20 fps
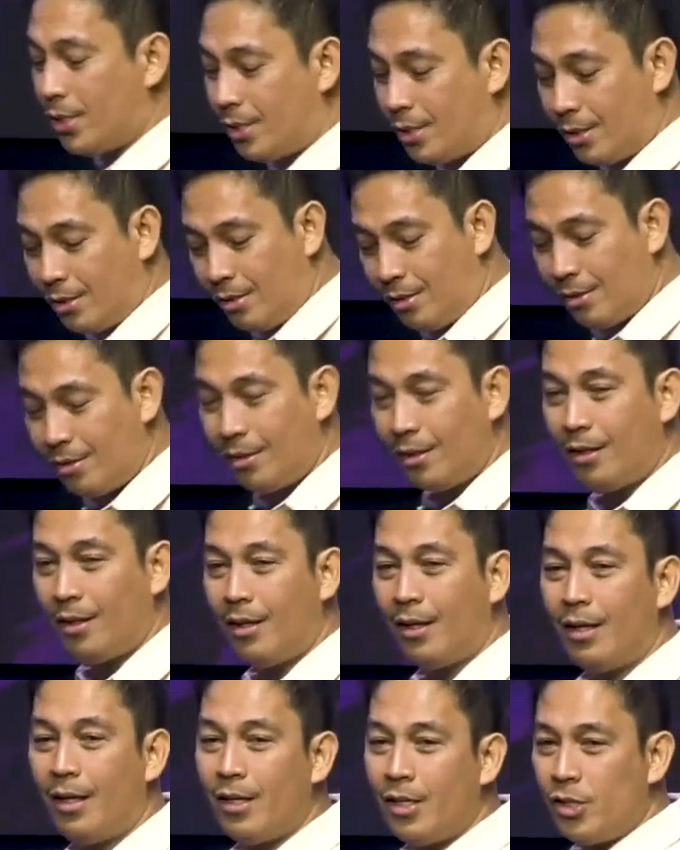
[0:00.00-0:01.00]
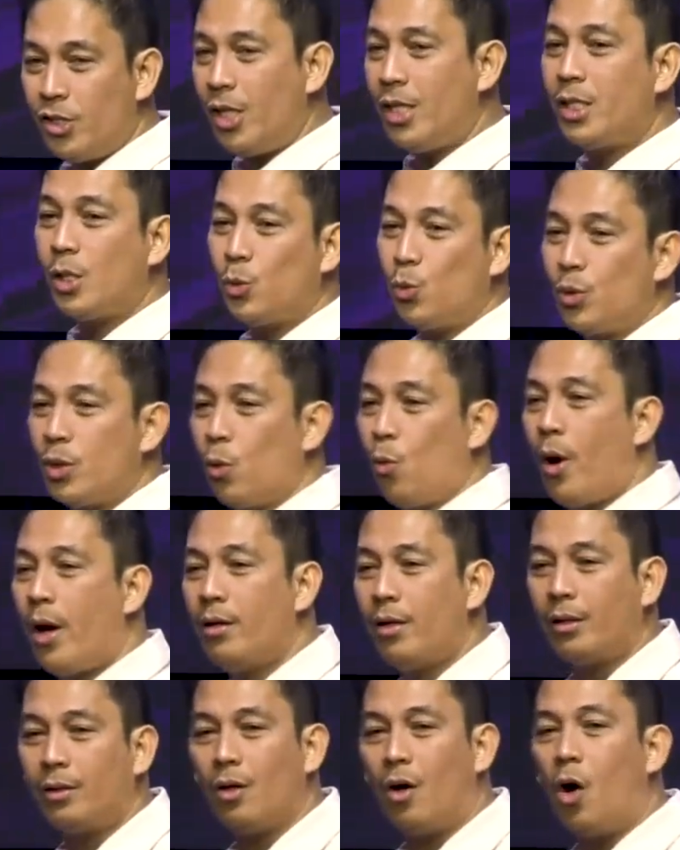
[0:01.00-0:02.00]
us, Jesus was
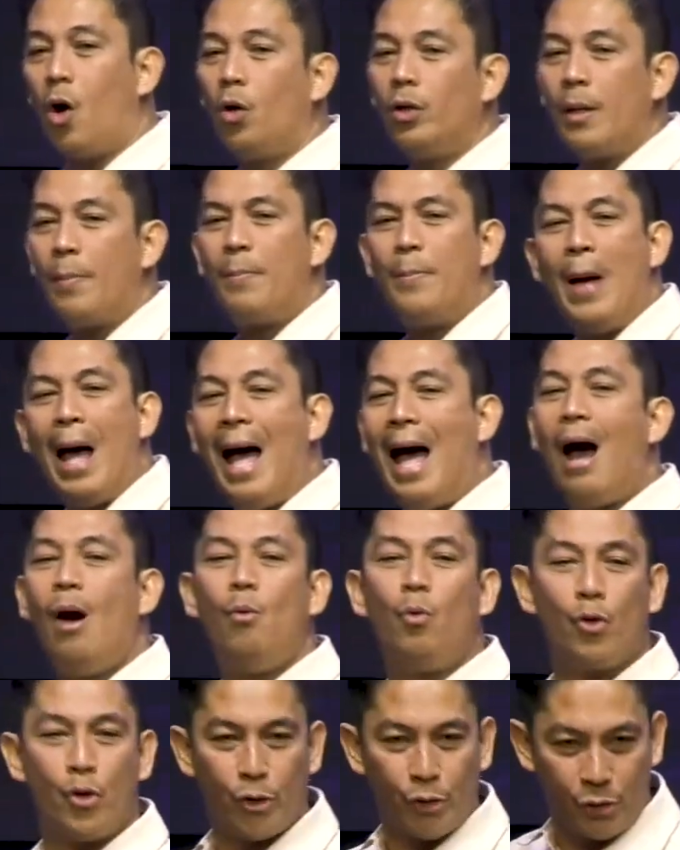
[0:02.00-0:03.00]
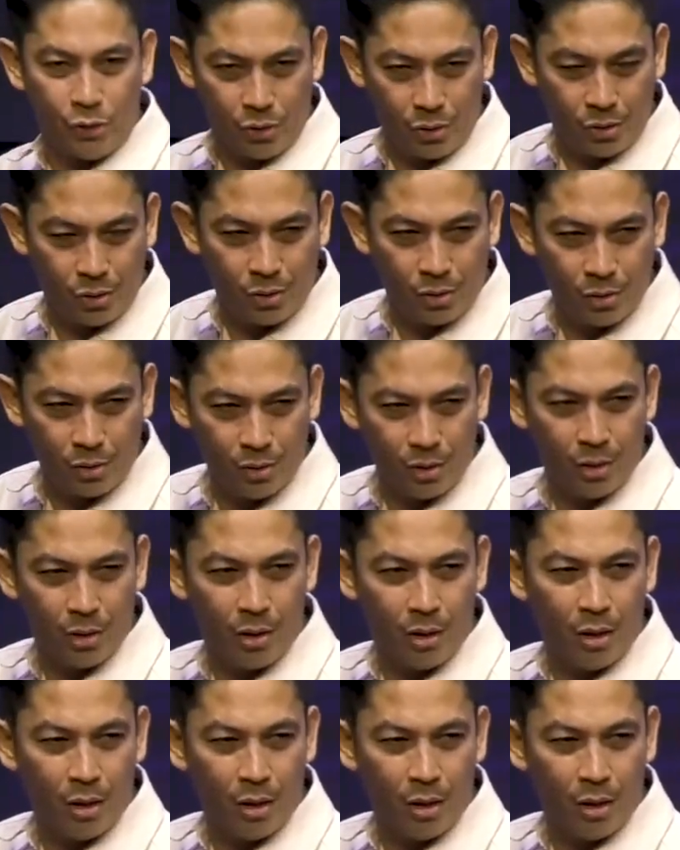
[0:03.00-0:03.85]
aware that all the powers